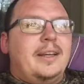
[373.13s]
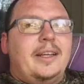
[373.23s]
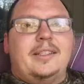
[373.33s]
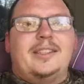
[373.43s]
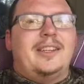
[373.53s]

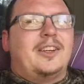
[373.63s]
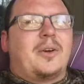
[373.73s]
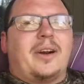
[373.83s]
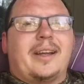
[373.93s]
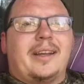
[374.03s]
he's eating
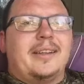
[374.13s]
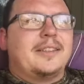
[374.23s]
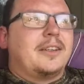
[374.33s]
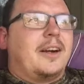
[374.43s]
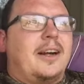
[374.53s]

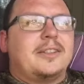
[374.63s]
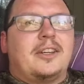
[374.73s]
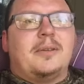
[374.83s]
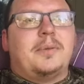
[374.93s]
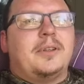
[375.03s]
crickets and
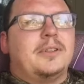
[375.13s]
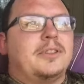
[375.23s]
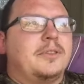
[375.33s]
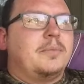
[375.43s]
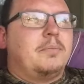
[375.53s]

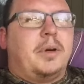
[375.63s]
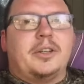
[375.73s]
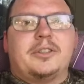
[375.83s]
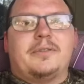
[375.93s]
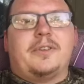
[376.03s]
grasshoppers and
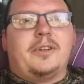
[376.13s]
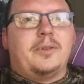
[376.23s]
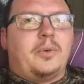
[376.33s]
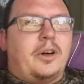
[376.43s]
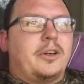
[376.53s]
bugs that fall in
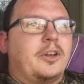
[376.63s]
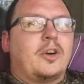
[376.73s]
the water,